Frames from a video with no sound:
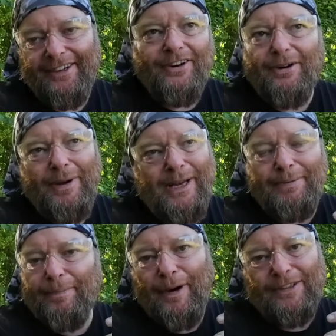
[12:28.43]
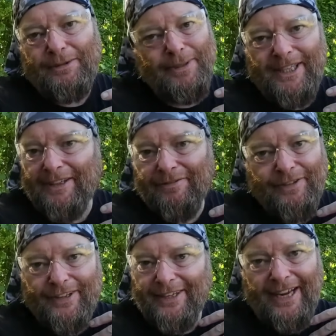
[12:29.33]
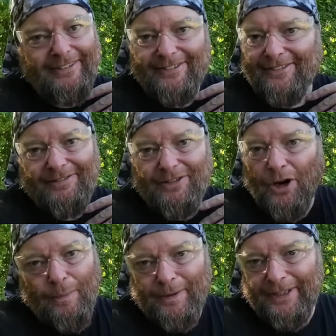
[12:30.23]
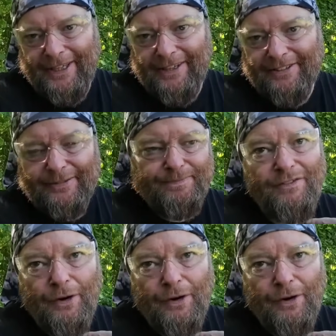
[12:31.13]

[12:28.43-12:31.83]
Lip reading: or maybe possibly even for the next couple of years.